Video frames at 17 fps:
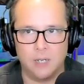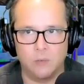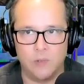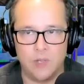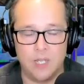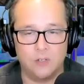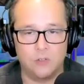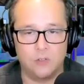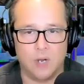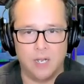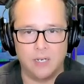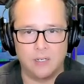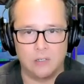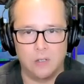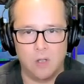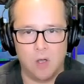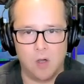And when they tried
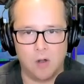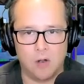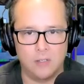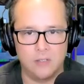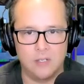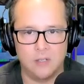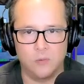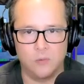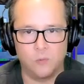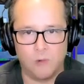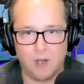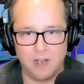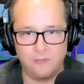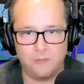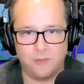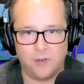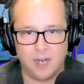to log on to the
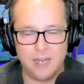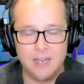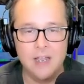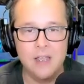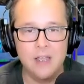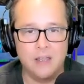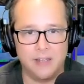Wi-Fi,